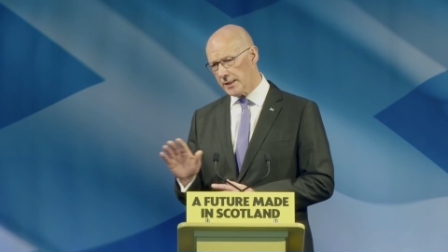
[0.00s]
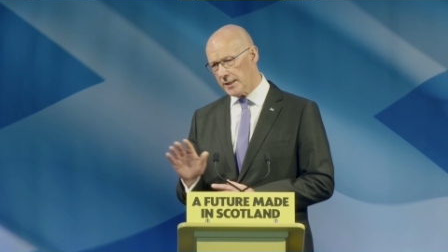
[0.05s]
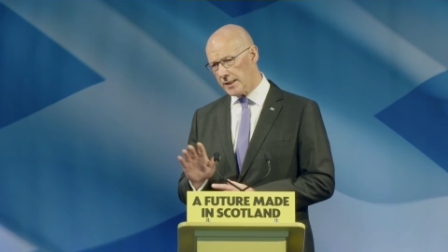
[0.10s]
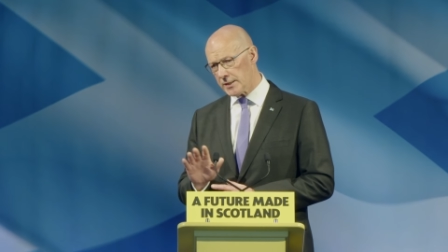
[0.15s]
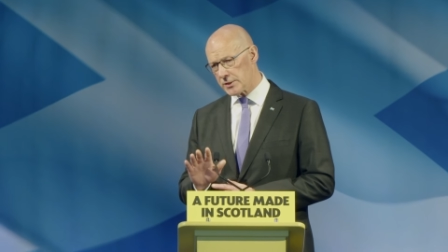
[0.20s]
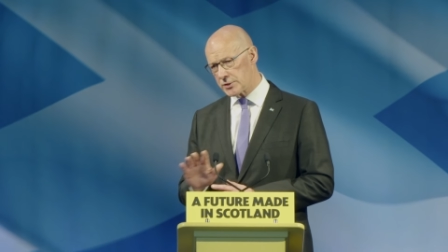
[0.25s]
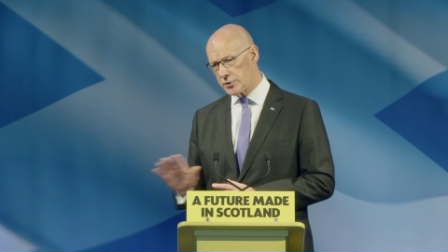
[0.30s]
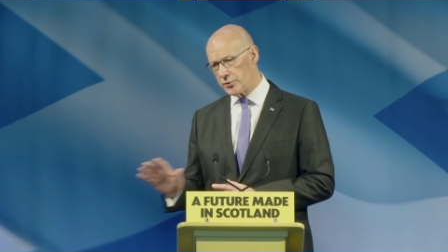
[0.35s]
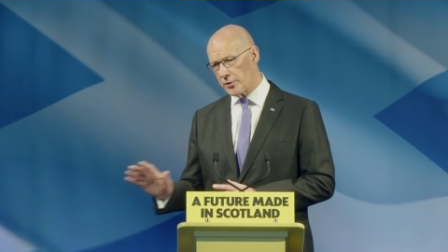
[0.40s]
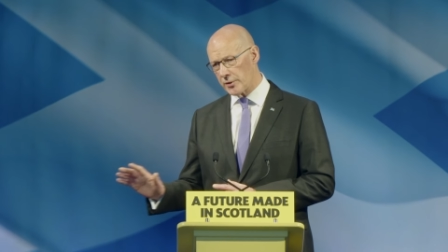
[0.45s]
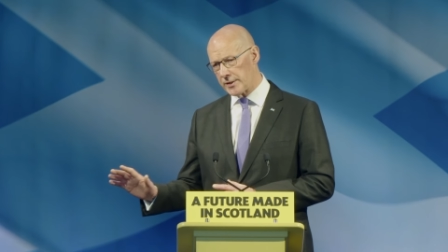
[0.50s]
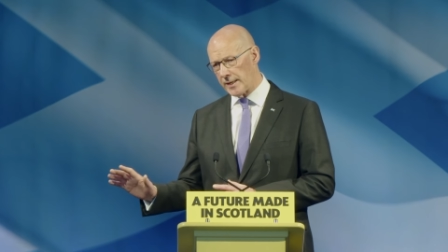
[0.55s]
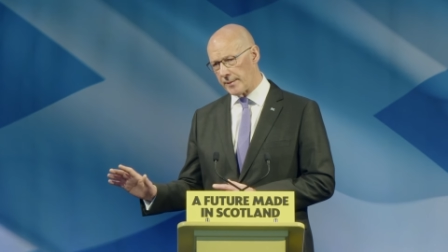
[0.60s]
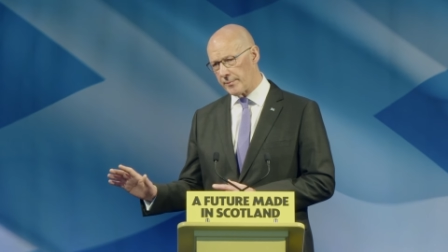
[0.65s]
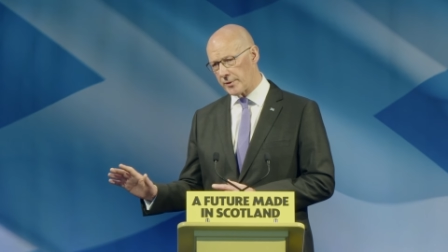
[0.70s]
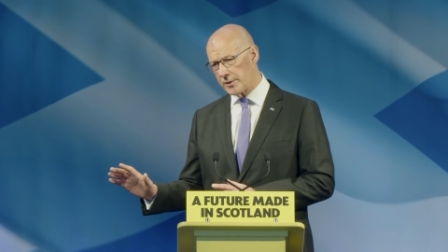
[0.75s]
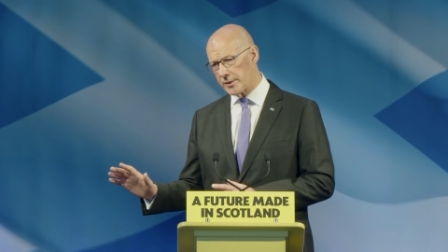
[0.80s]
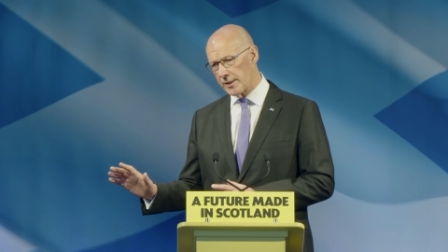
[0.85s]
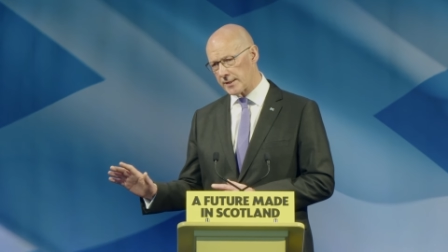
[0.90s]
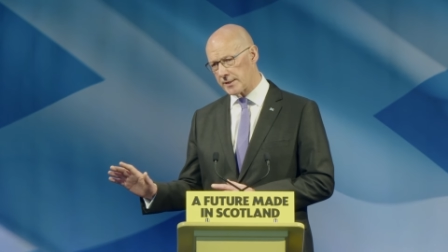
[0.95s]
is through a
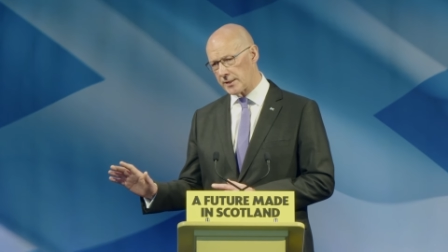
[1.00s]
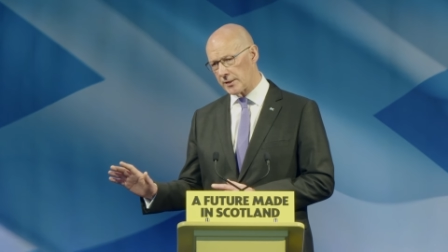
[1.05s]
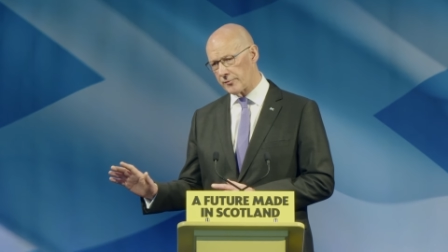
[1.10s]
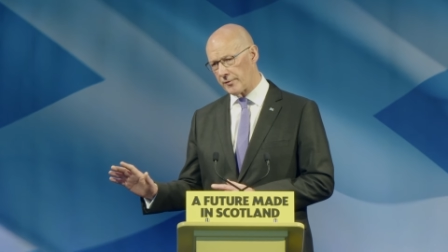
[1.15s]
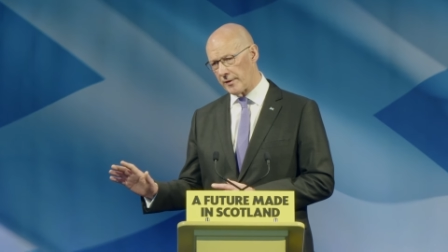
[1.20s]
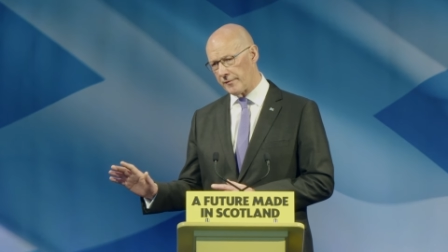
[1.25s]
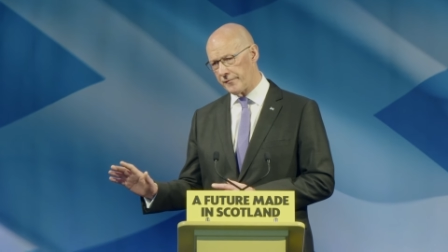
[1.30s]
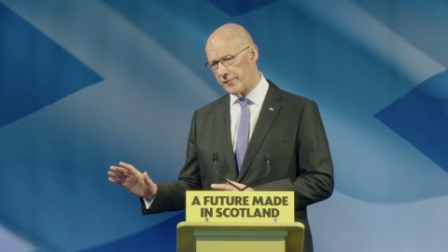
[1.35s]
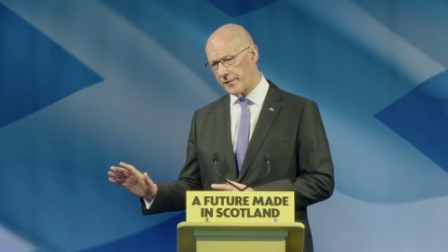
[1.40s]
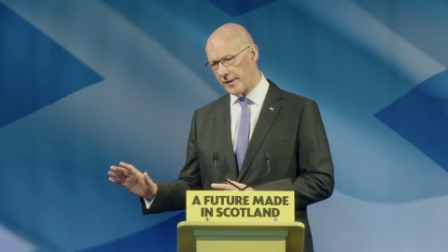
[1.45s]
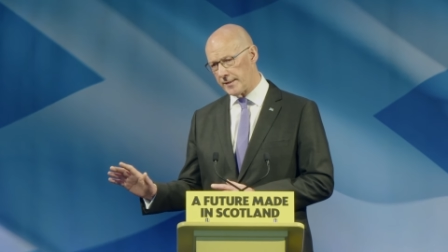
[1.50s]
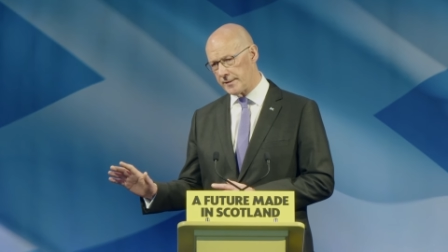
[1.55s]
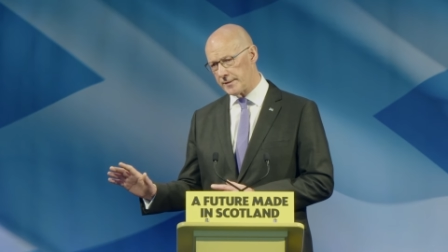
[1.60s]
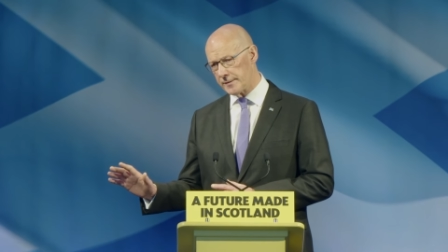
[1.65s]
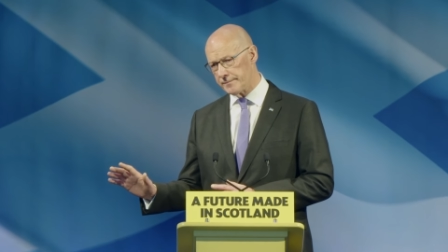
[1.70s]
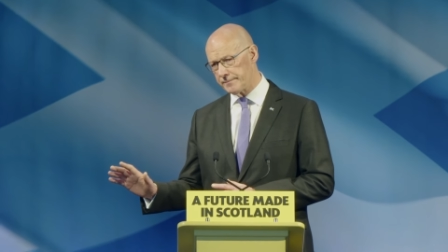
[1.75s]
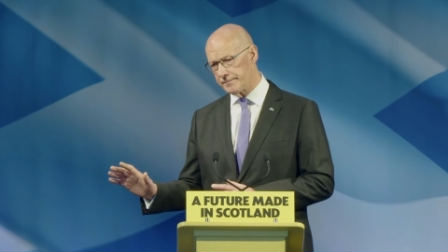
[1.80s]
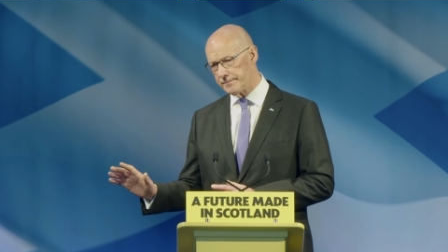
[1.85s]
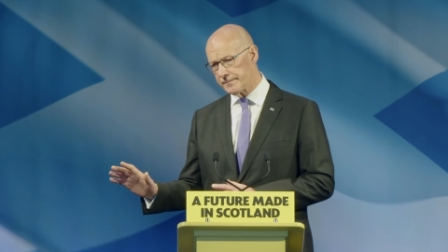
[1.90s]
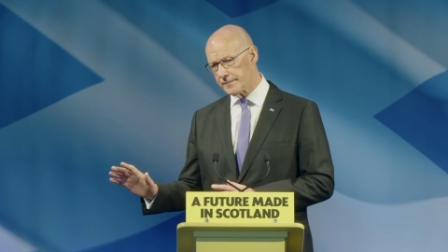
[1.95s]
democratic referendum.